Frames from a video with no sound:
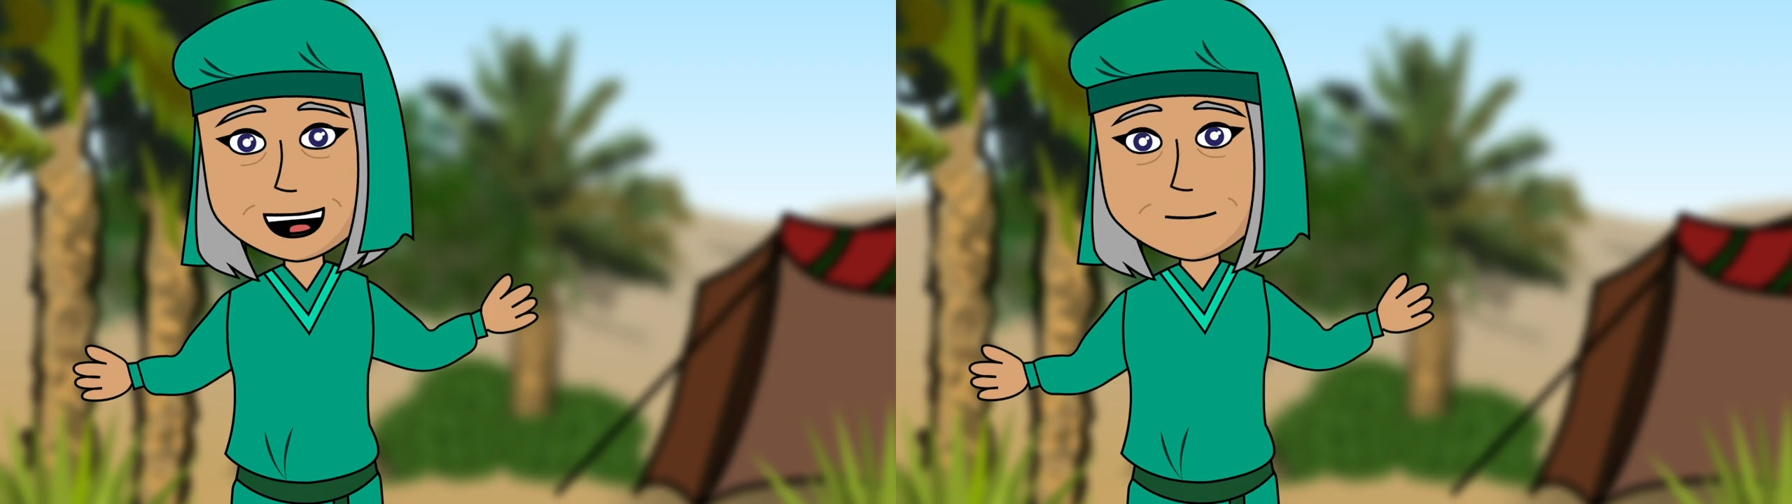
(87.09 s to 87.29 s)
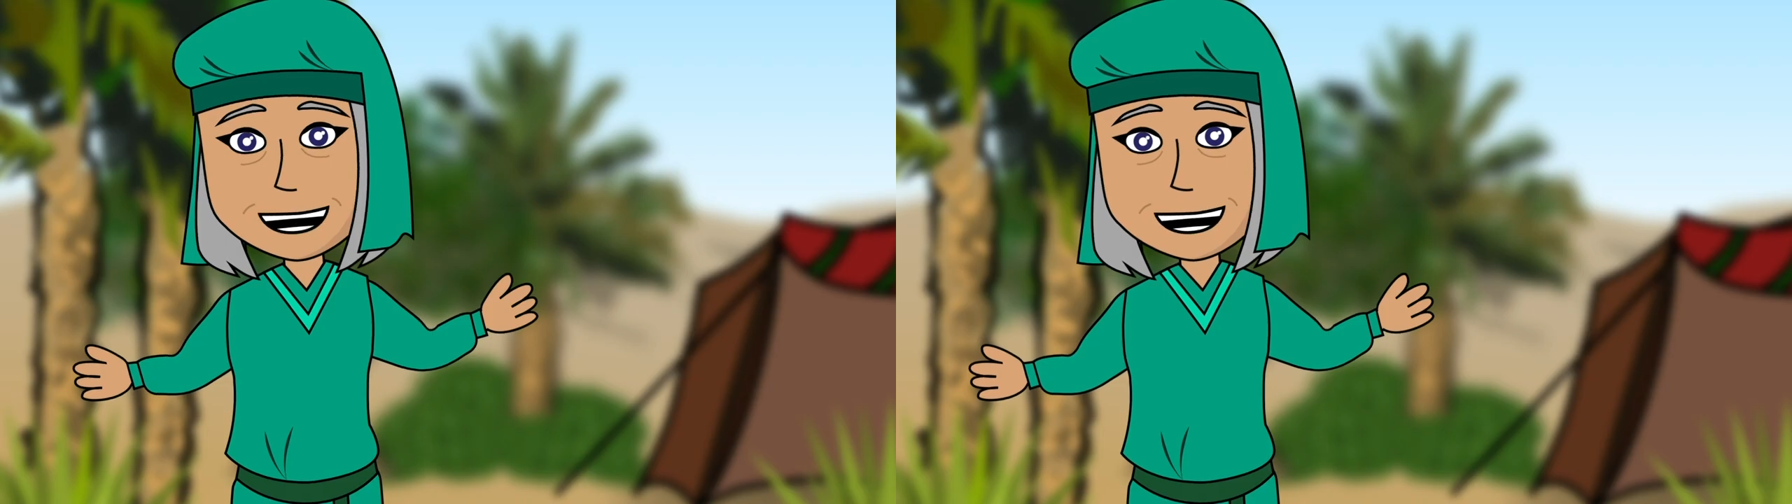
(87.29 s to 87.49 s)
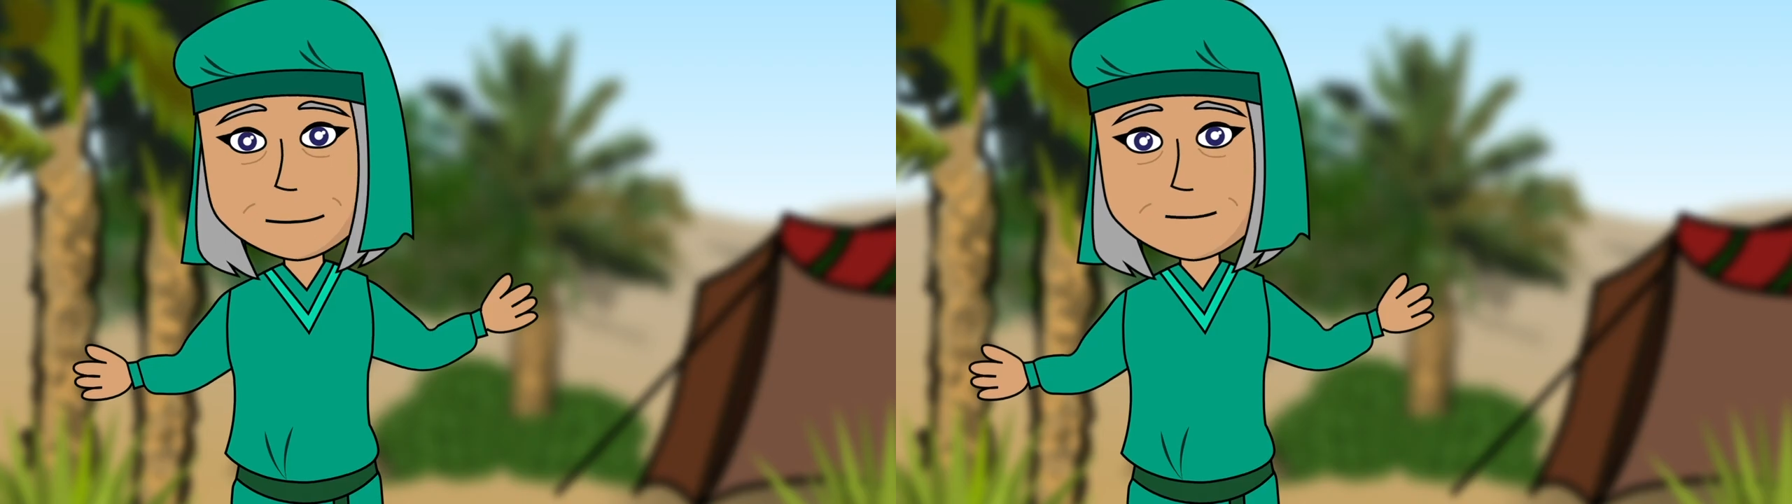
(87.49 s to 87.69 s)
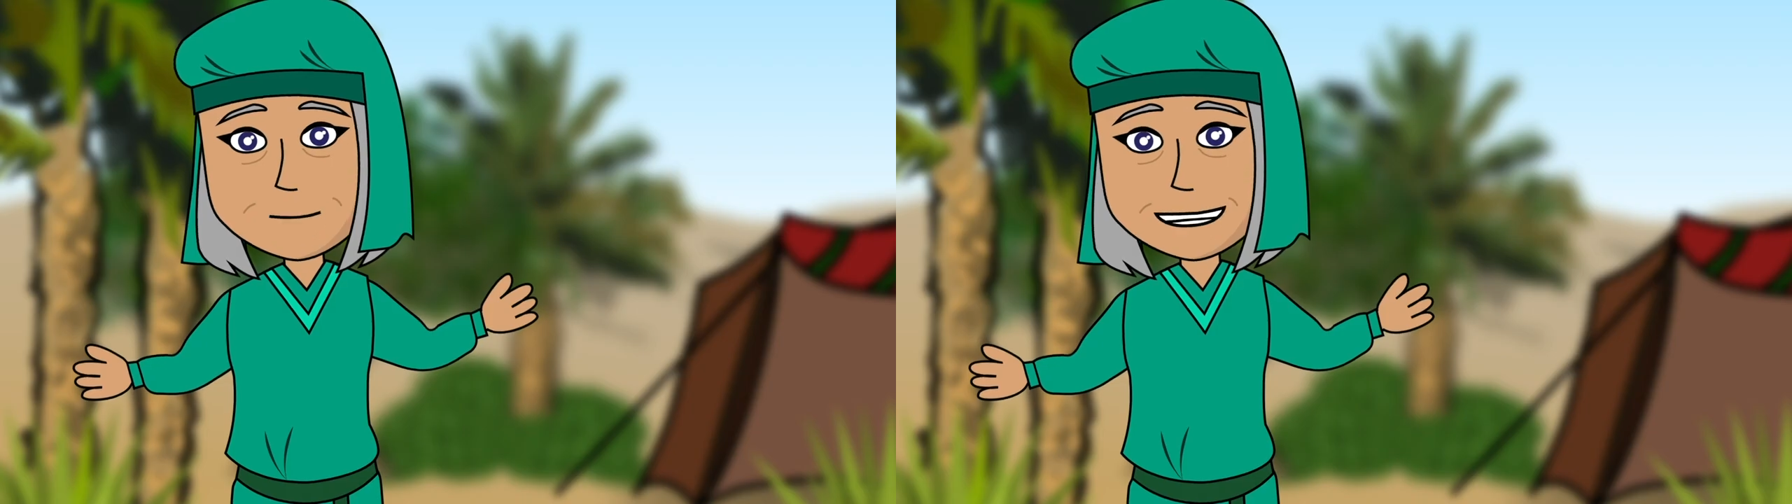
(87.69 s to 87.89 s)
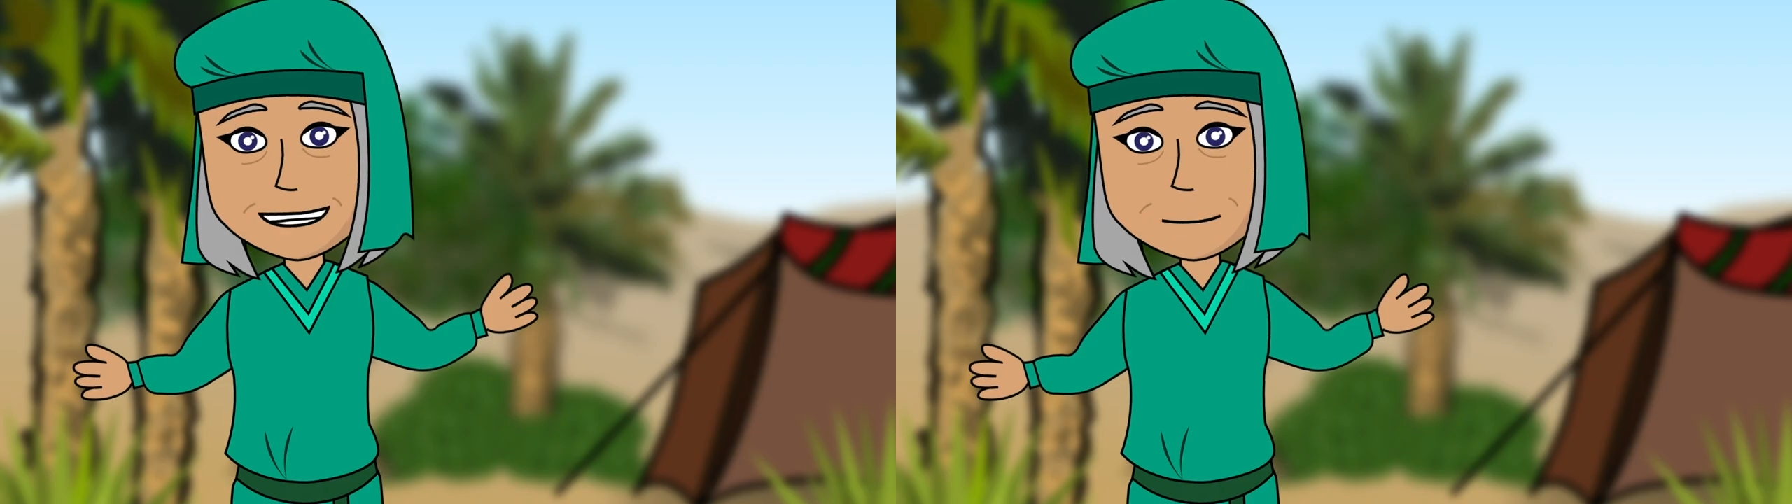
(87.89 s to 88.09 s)
the biggest
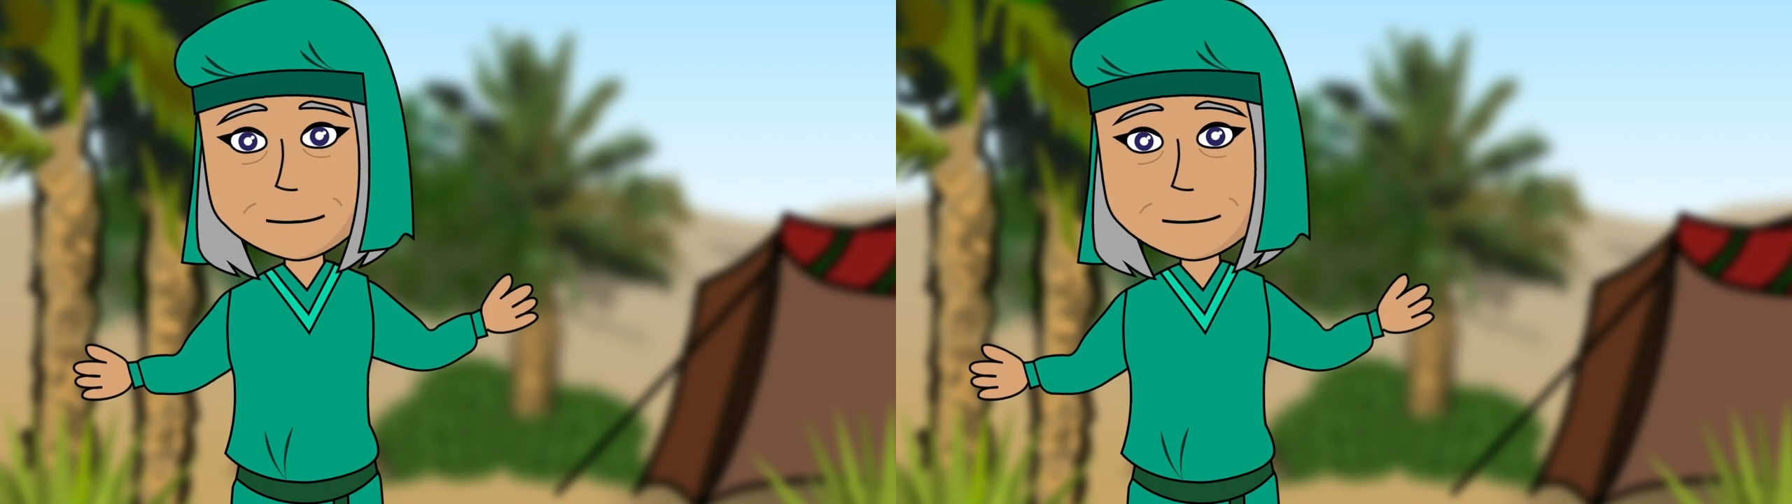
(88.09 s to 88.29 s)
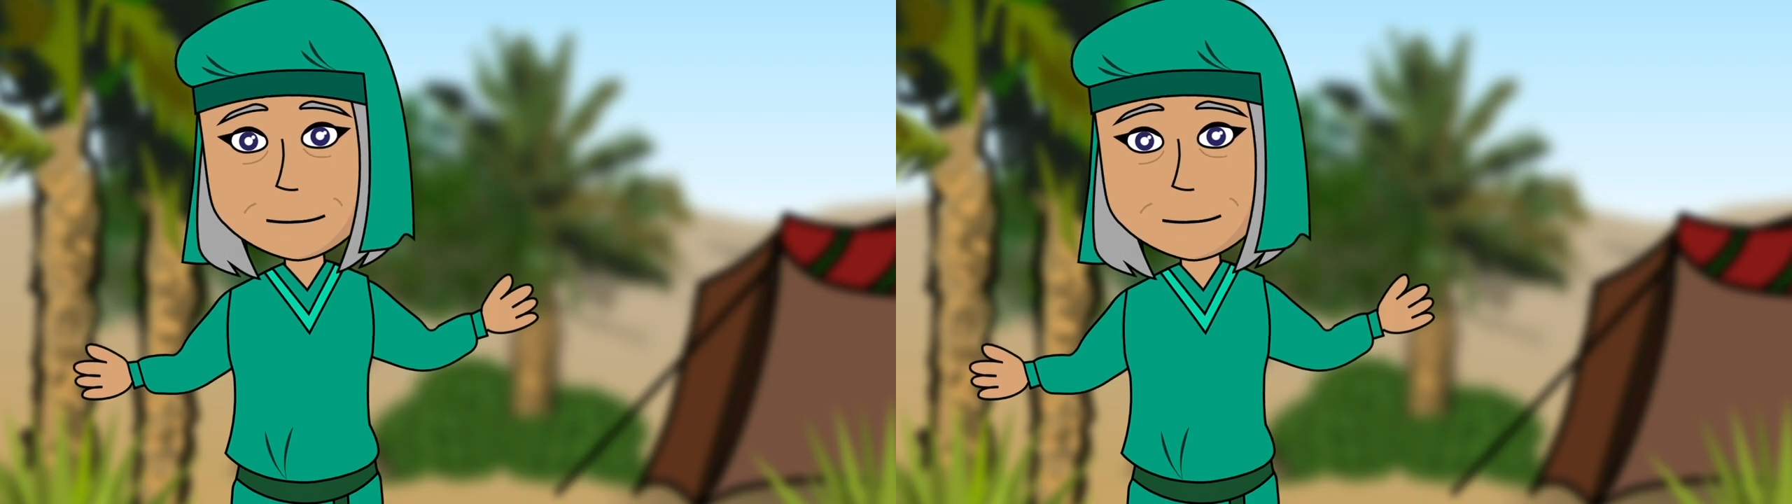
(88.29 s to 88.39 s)
blessing.